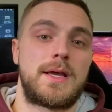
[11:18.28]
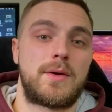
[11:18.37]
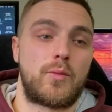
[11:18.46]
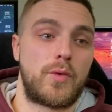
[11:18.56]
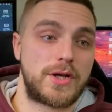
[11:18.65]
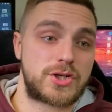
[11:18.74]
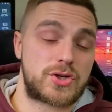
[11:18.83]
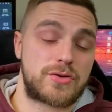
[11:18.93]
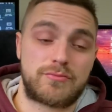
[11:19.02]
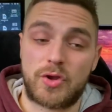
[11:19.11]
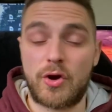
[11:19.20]
Which,
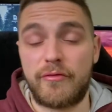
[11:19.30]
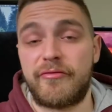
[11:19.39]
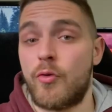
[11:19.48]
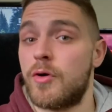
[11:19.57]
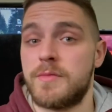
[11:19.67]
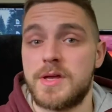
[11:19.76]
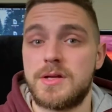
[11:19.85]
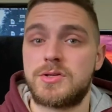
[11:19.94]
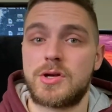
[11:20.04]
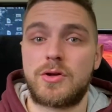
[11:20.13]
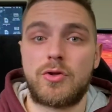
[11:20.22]
you know, for me,
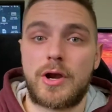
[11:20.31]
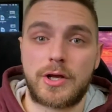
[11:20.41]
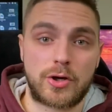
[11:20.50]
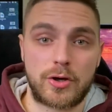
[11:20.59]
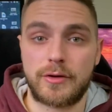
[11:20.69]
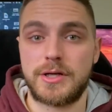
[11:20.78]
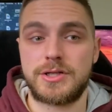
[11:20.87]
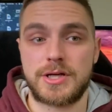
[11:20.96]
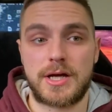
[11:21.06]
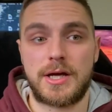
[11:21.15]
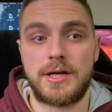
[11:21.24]
took a lot of courage,
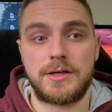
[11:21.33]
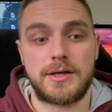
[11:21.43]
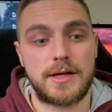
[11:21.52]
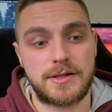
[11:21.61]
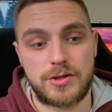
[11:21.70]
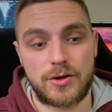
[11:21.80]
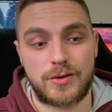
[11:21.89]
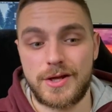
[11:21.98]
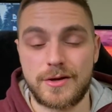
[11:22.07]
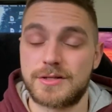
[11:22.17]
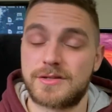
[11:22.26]
and it took
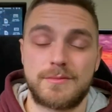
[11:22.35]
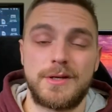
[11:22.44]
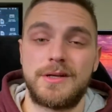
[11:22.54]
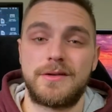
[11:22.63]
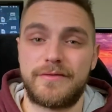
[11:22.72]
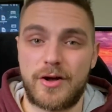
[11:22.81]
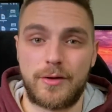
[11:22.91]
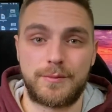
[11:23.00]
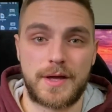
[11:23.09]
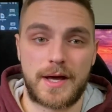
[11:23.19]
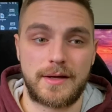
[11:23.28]
years for me to
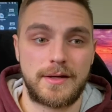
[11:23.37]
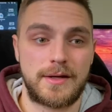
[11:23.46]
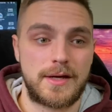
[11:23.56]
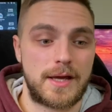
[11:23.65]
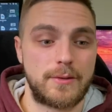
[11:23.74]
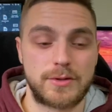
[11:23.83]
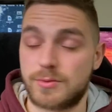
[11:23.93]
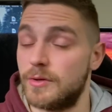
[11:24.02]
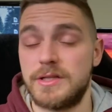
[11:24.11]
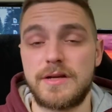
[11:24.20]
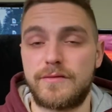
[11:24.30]
develop that. It was
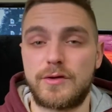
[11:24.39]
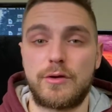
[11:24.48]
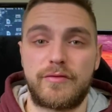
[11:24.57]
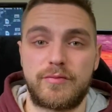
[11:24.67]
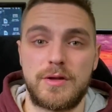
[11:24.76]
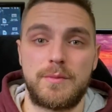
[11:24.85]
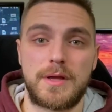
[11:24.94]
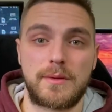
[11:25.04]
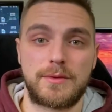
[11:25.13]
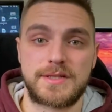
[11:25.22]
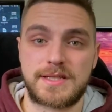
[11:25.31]
really difficult for me to be
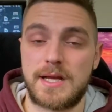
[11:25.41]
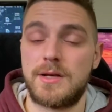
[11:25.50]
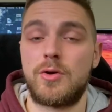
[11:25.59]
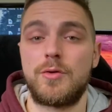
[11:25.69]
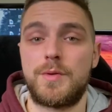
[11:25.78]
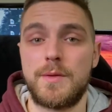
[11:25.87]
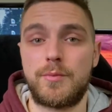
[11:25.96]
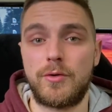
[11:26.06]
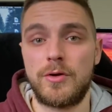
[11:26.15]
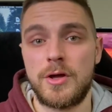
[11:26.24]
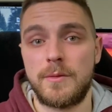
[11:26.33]
able to say no to
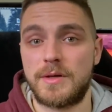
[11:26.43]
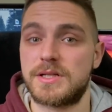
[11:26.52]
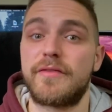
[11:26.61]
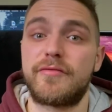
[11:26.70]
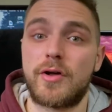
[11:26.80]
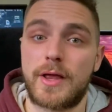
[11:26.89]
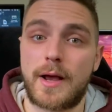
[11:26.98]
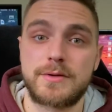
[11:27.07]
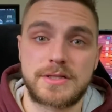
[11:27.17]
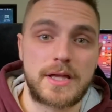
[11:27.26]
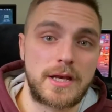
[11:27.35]
people because I felt like I
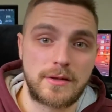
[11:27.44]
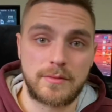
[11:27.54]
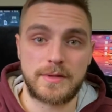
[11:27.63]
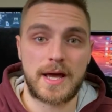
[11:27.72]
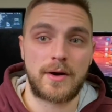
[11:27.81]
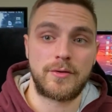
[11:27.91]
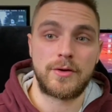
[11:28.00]
was letting them down.